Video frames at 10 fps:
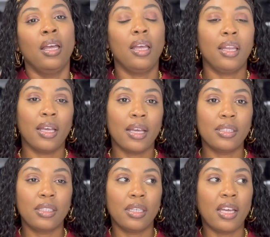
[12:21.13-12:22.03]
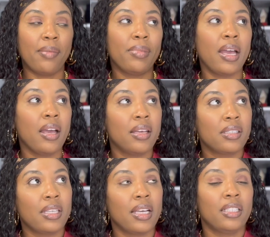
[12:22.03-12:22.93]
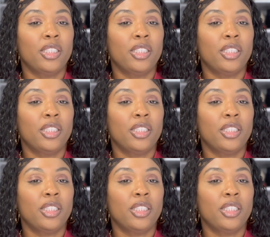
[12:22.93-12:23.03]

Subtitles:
And like I said, I'm not exactly